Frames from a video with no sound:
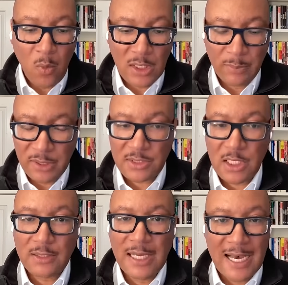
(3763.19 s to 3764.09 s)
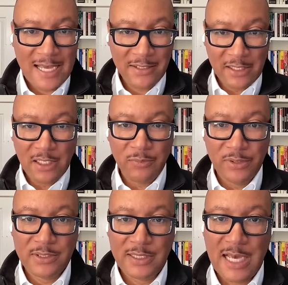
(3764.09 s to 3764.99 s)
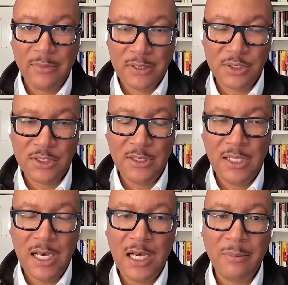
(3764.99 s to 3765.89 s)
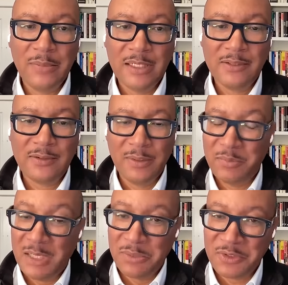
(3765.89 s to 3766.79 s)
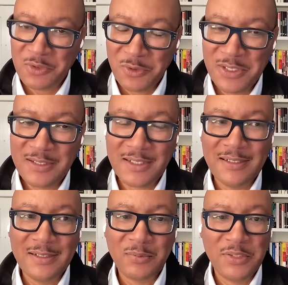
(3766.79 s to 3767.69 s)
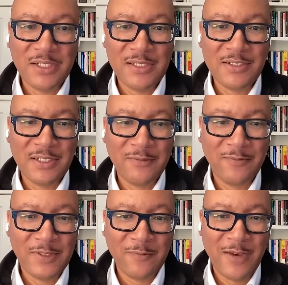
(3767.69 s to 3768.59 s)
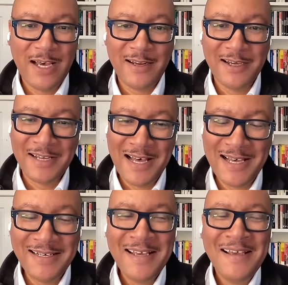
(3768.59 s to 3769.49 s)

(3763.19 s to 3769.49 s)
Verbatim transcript: Well, the book is called The Idea of Prison Abolition. Um, it's in many bookstores and it's pretty easy to, to find online.